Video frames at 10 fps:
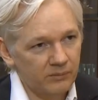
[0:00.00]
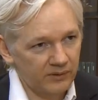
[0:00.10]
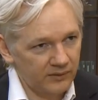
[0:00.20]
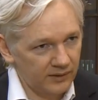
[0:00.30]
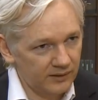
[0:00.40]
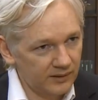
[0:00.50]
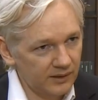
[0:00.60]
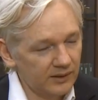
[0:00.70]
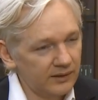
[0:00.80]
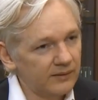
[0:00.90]
I mean,
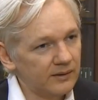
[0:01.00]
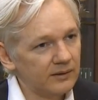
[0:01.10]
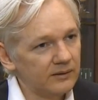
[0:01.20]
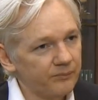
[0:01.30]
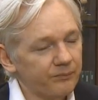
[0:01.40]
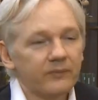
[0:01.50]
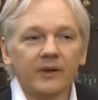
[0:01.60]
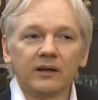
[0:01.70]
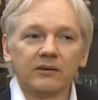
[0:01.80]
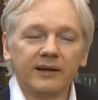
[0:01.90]
the
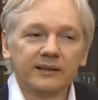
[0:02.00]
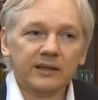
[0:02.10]
great